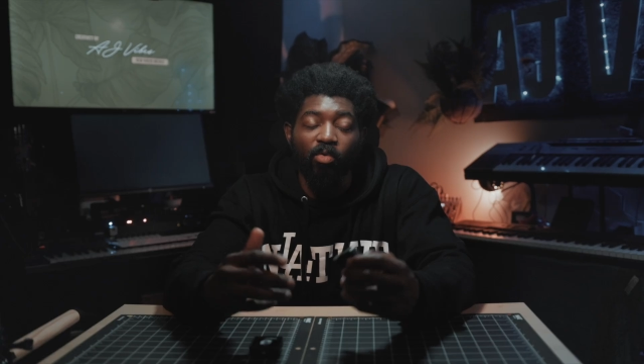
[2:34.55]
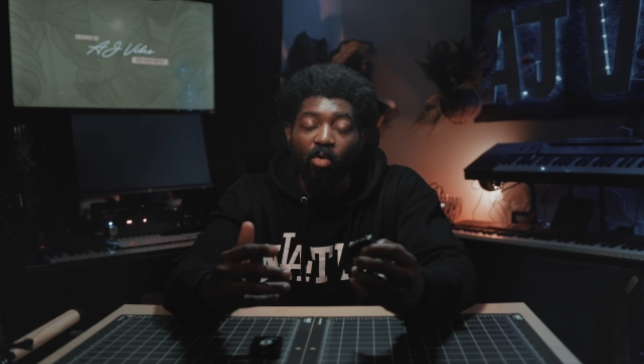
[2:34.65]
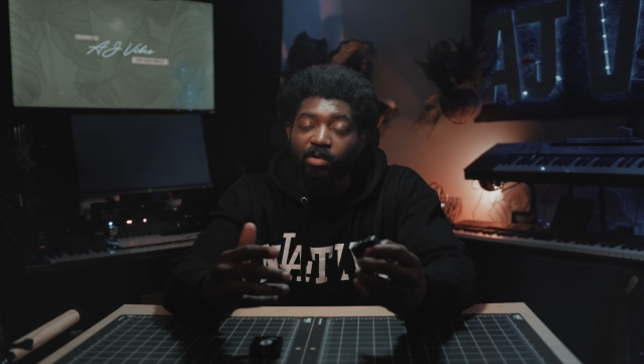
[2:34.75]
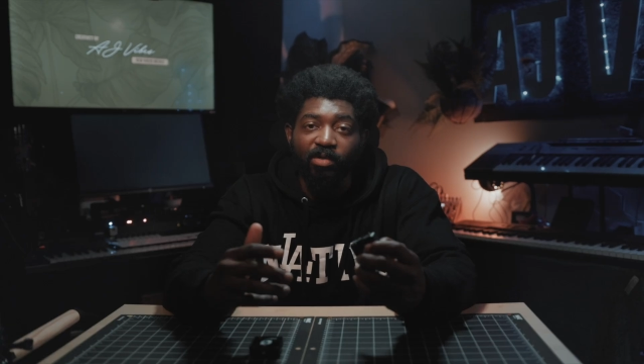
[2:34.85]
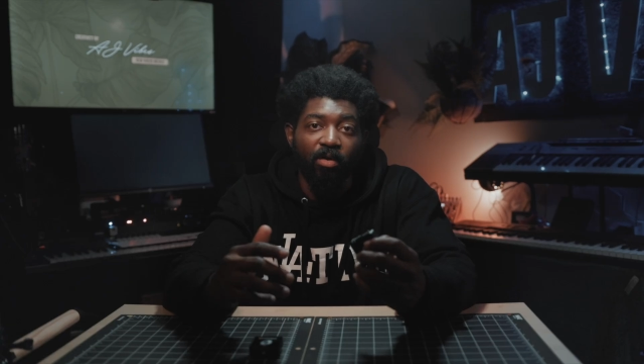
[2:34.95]

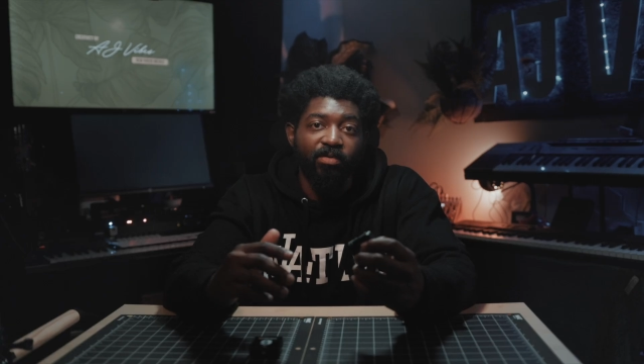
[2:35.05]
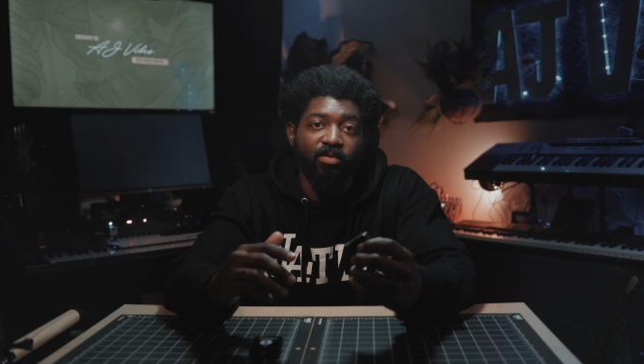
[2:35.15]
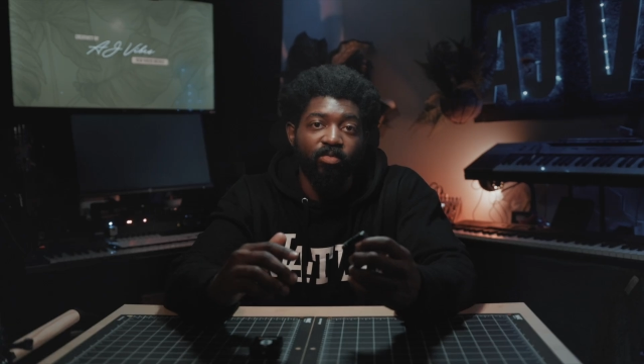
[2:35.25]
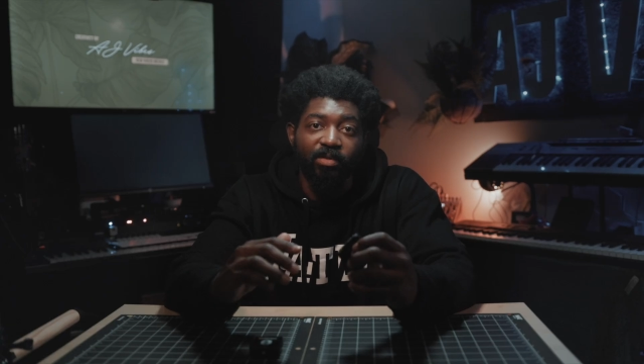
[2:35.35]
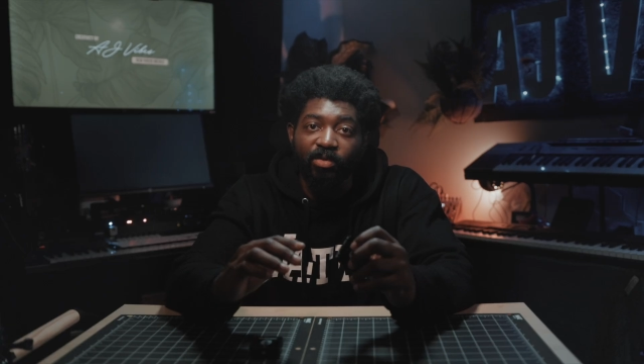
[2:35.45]
Rode is
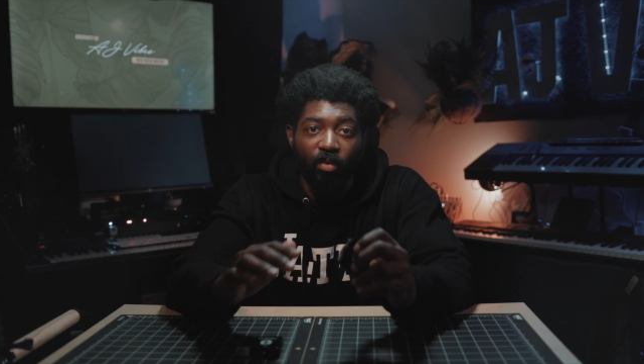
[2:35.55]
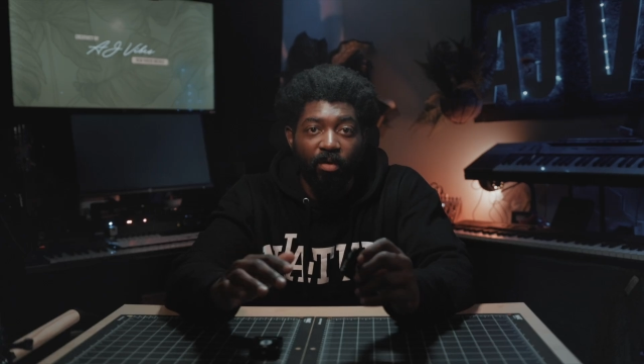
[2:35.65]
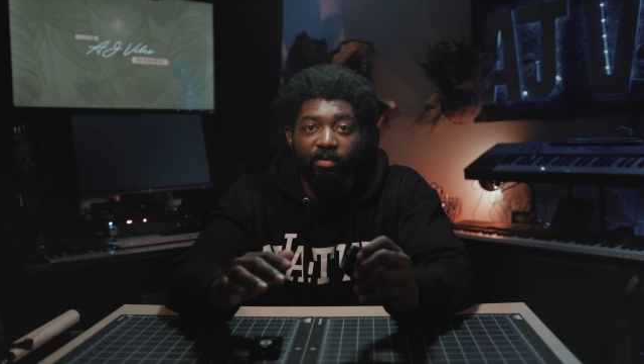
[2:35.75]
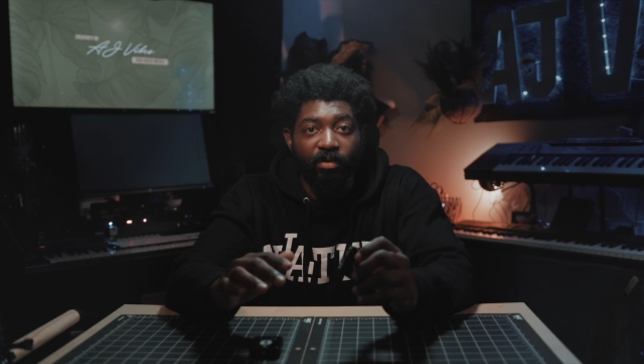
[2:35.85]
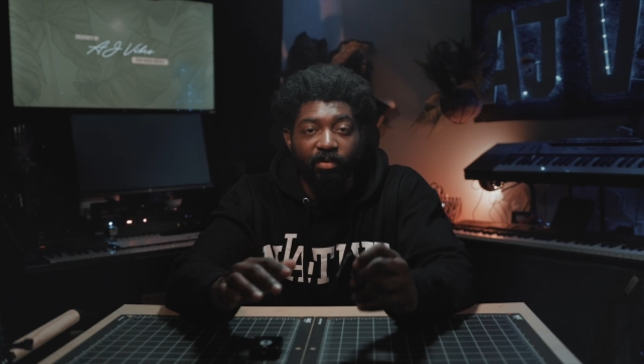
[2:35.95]
also really
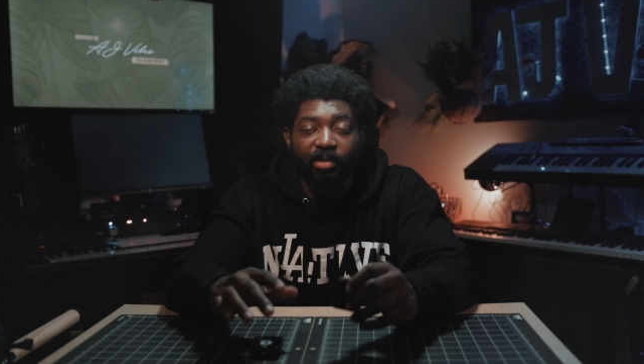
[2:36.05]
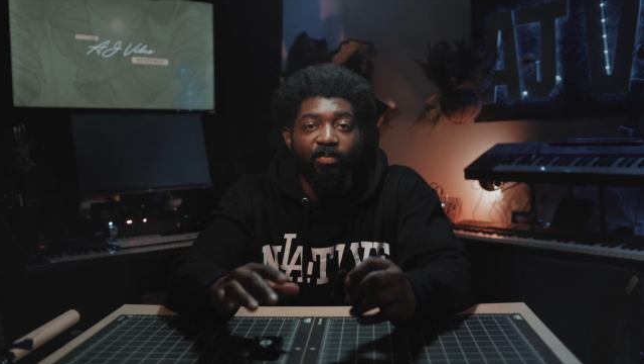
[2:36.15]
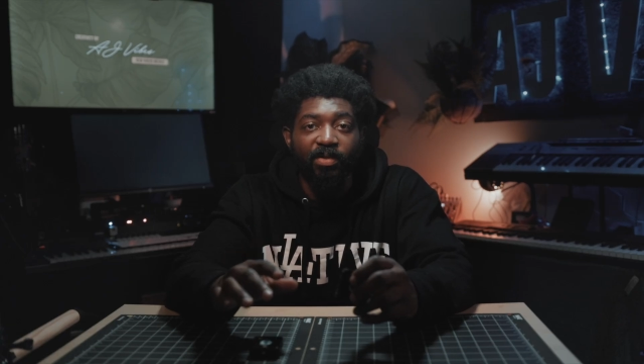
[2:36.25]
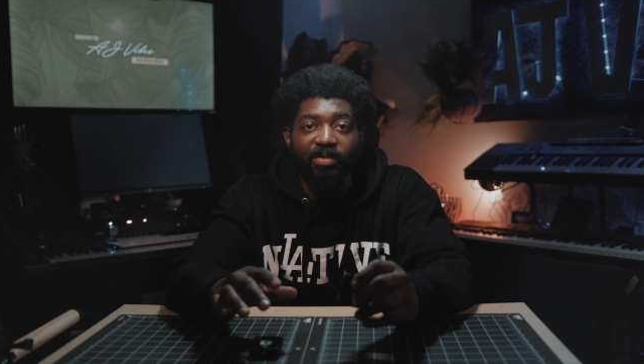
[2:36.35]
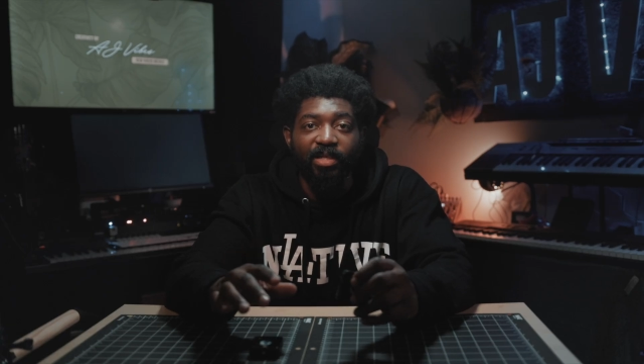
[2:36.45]
well known in
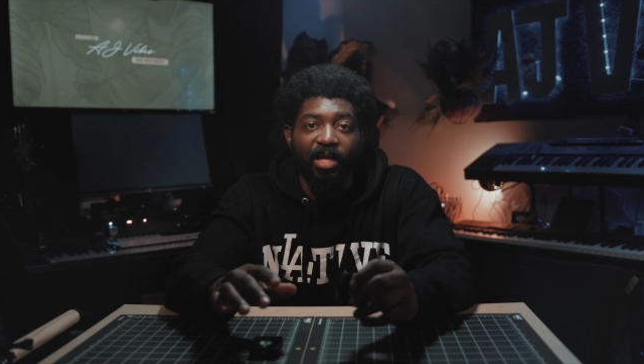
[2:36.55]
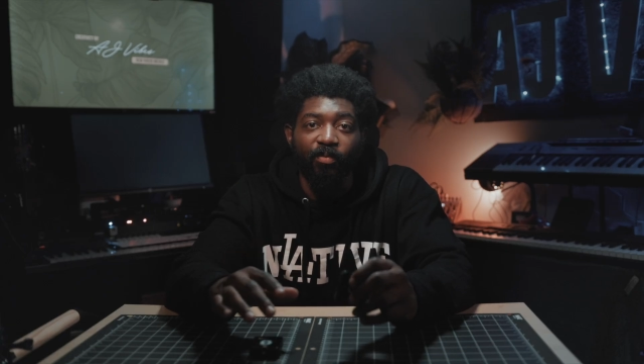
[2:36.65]
the music